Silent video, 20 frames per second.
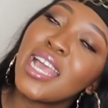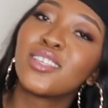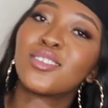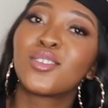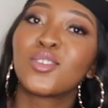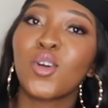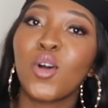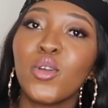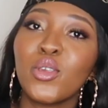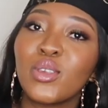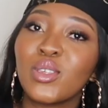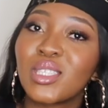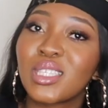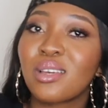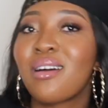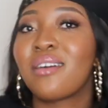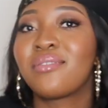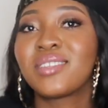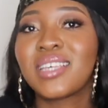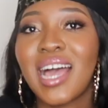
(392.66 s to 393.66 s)
so you
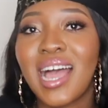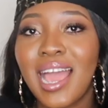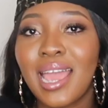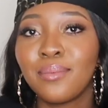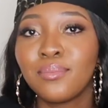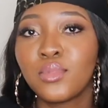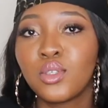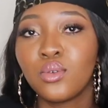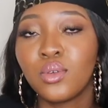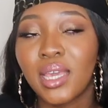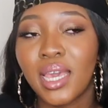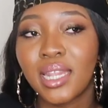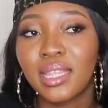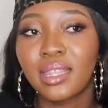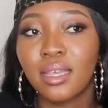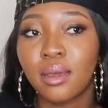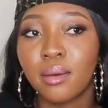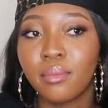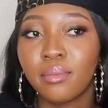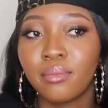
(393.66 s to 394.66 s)
still have time to get
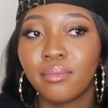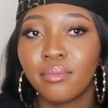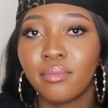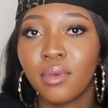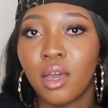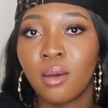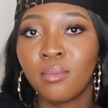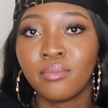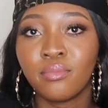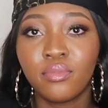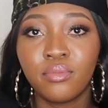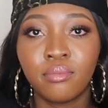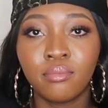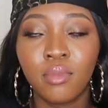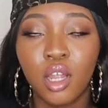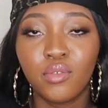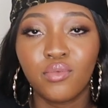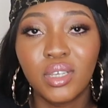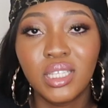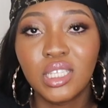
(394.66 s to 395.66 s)
them on
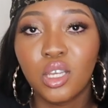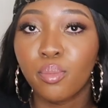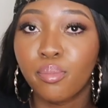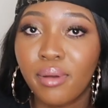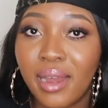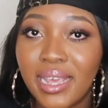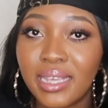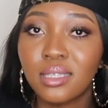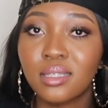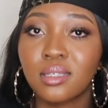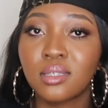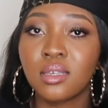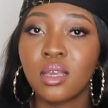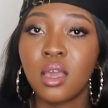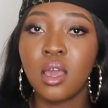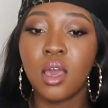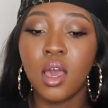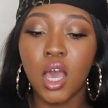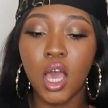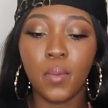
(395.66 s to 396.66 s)
retail price
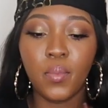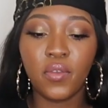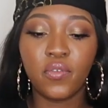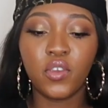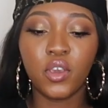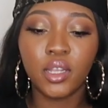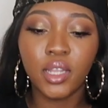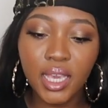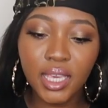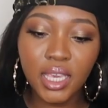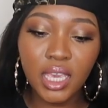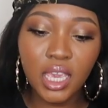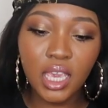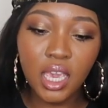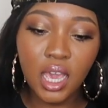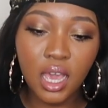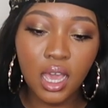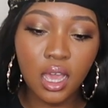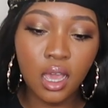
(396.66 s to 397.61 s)
if you're lucky.